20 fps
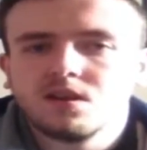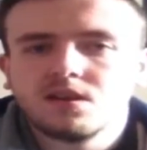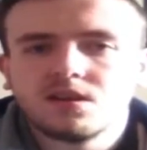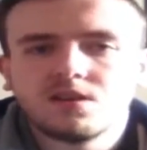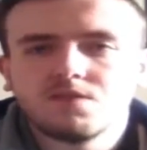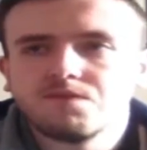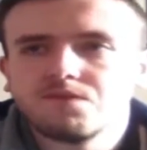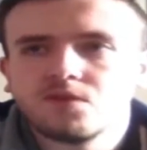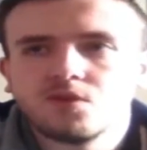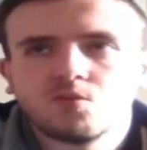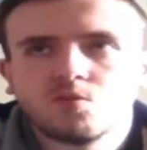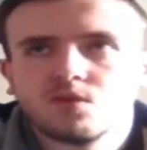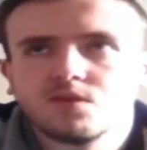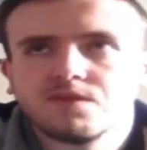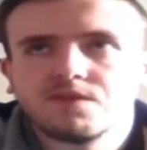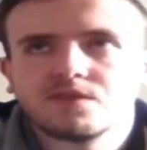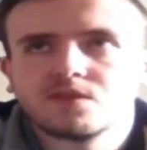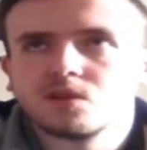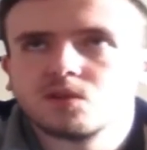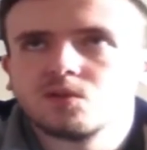If you would
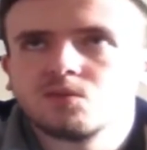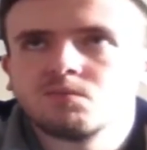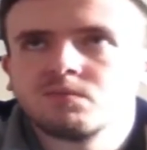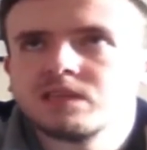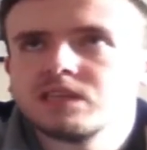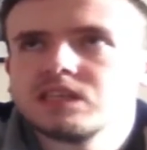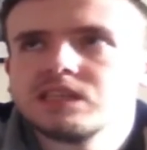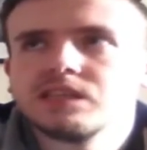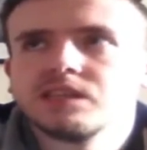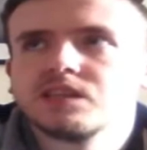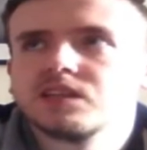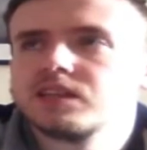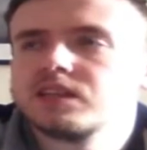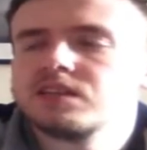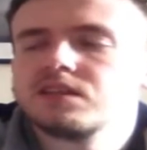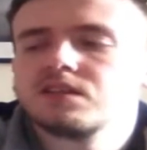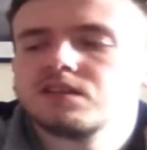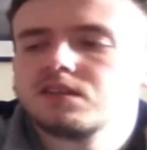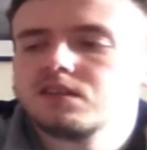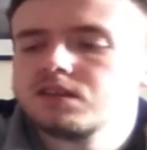have told me that
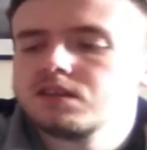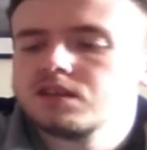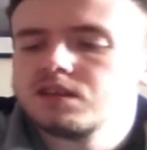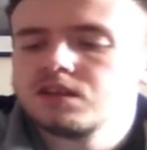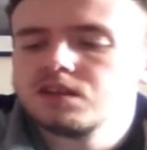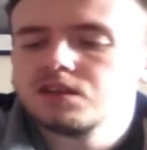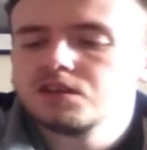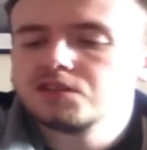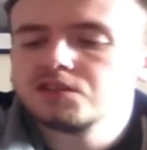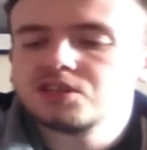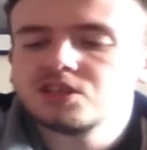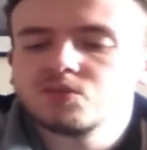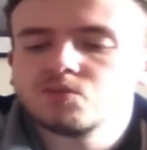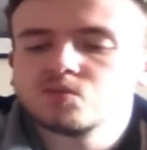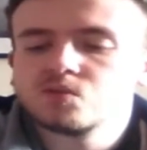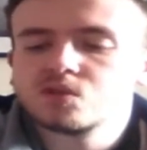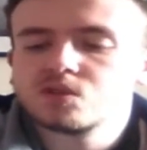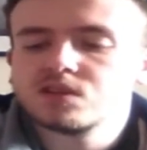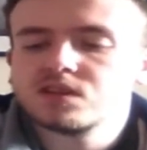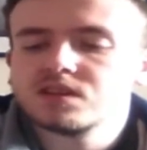she
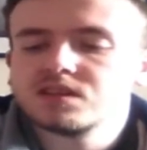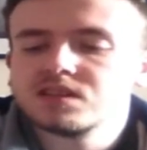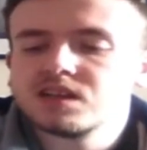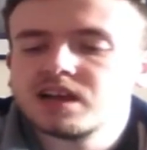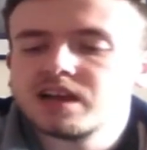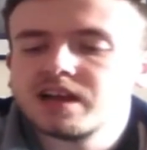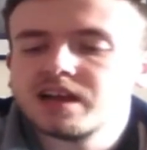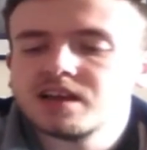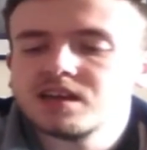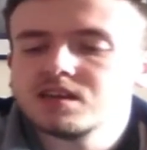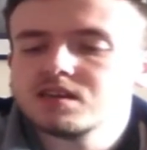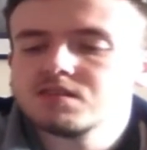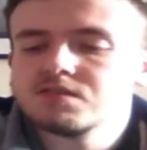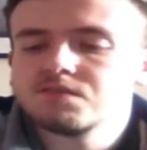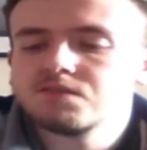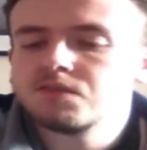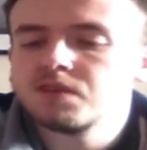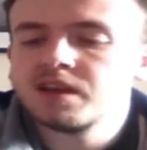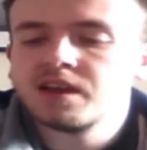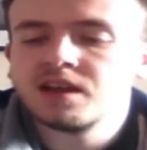was going to die,
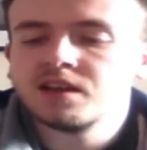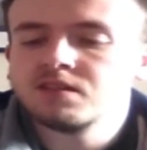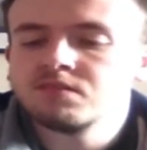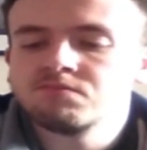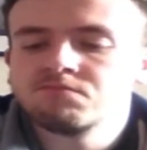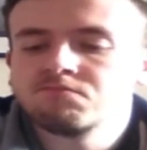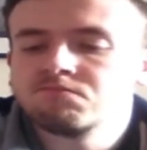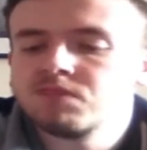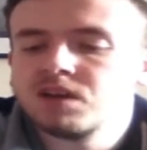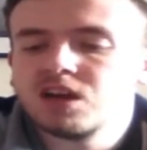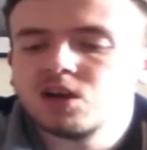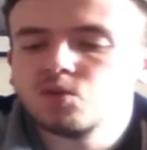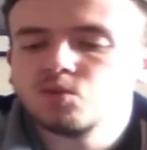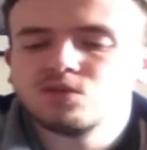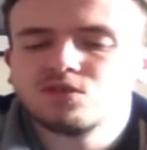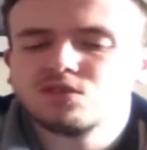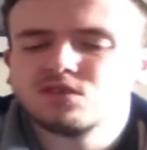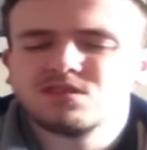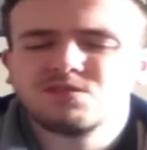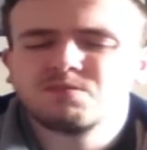then I
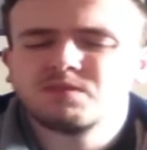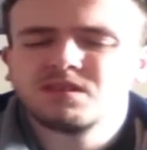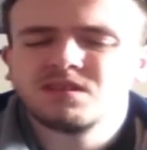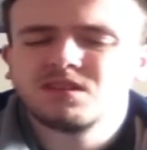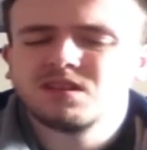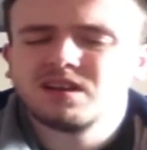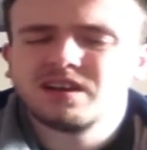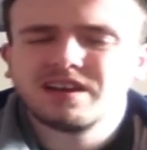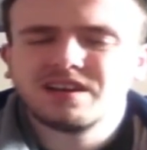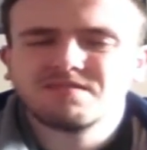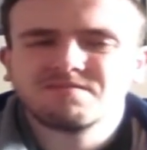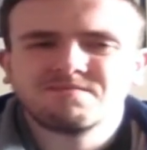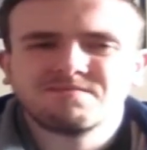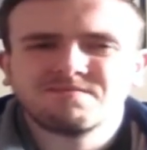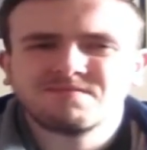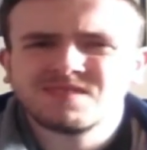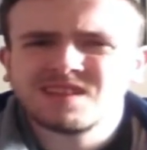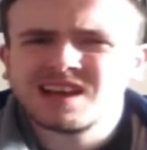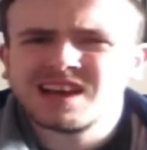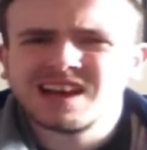would have just been like,
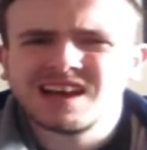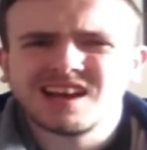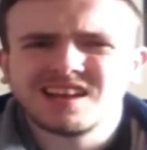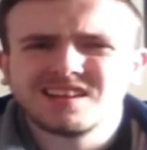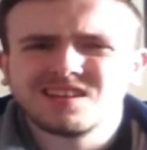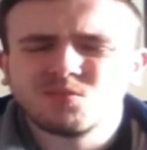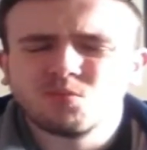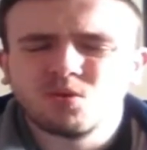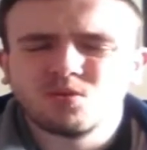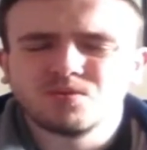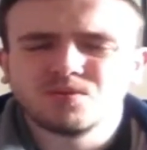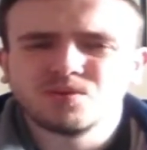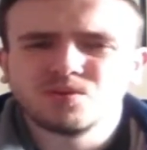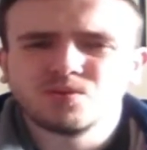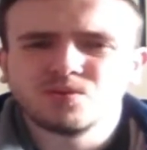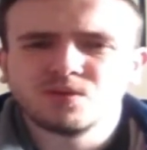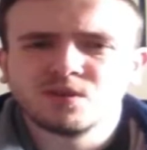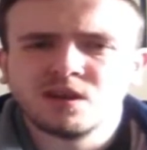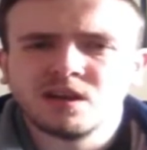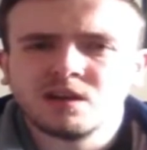nah, they won't
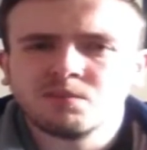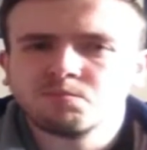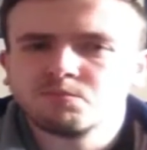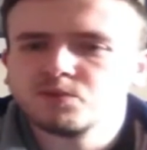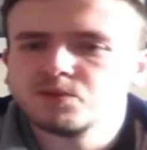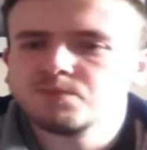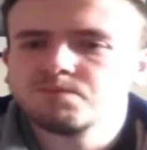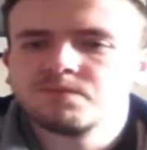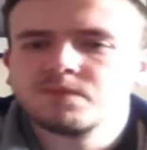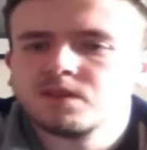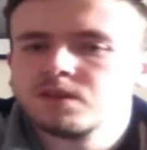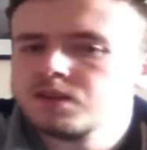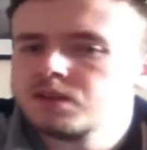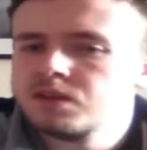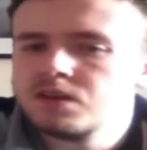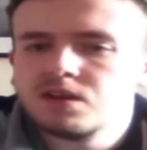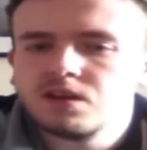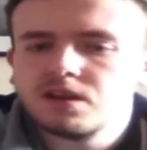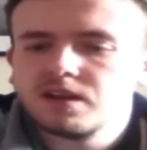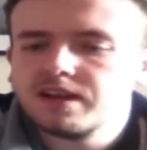do that. But
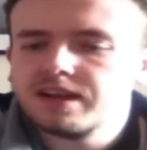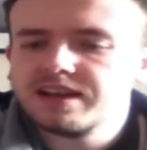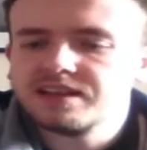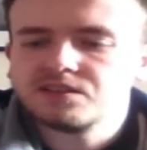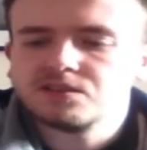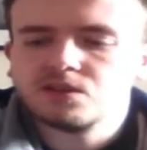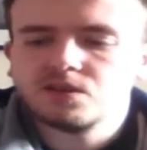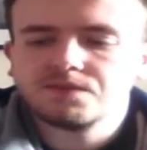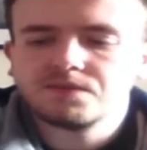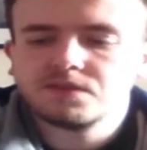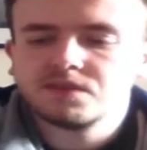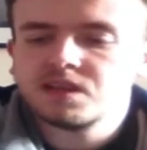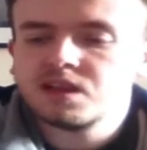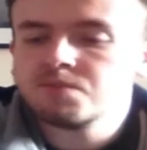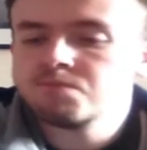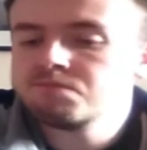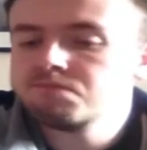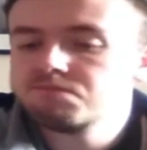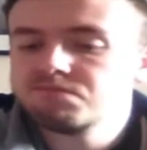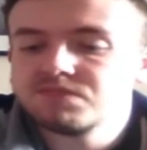hats off to
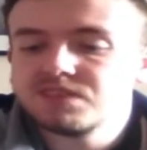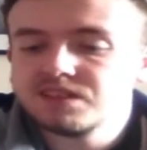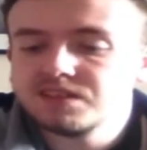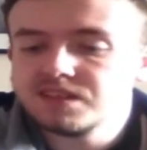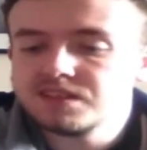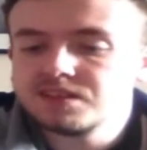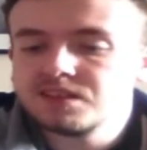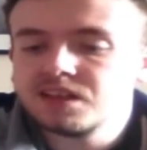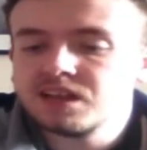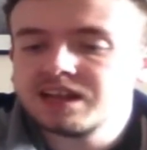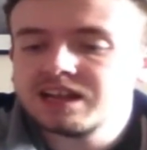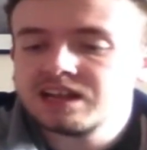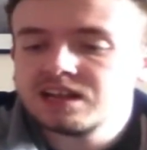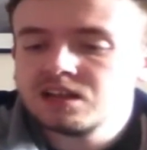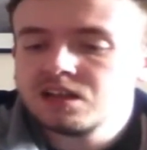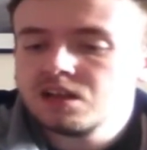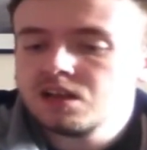them, they did that.